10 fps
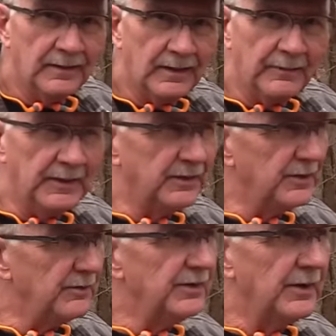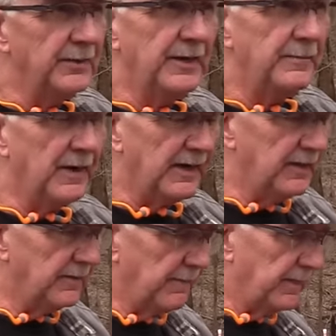I mean, do you know
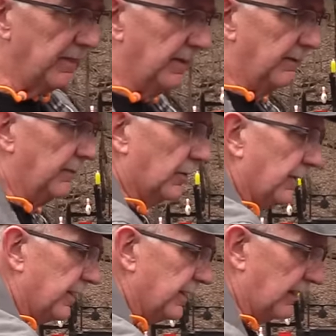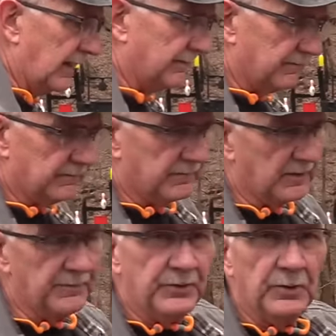anybody that were this, and I'll
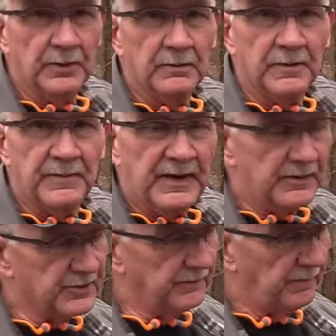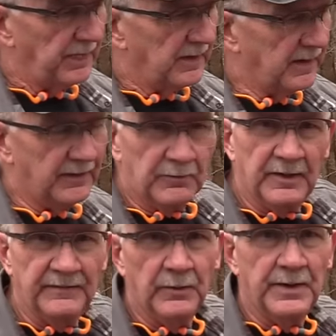do a little comparison. Can't
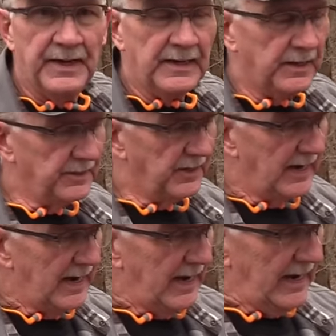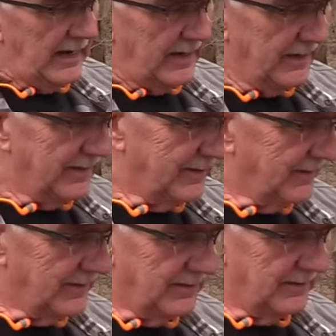really avoid that, can you?
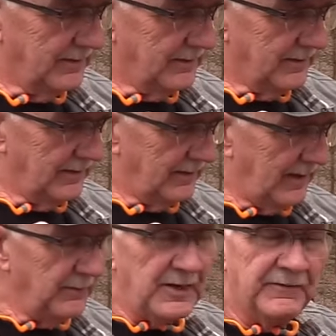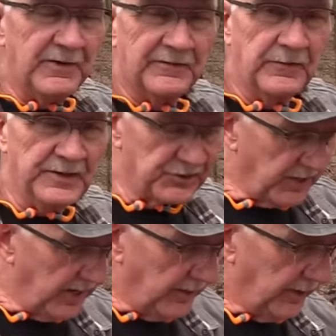How many of your friends
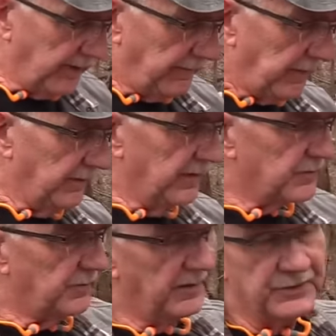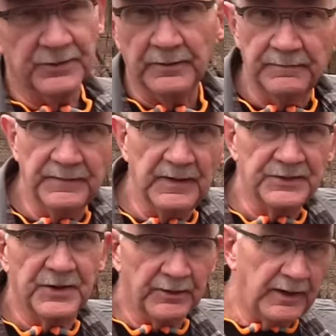carry this pistol?
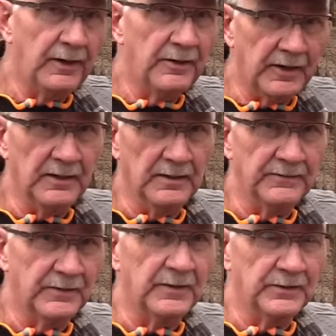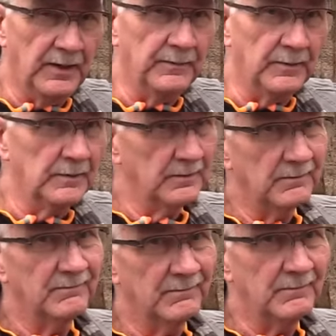It's their carry gun, for example.
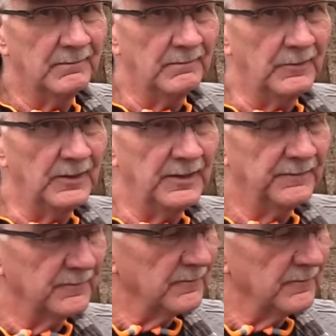Really?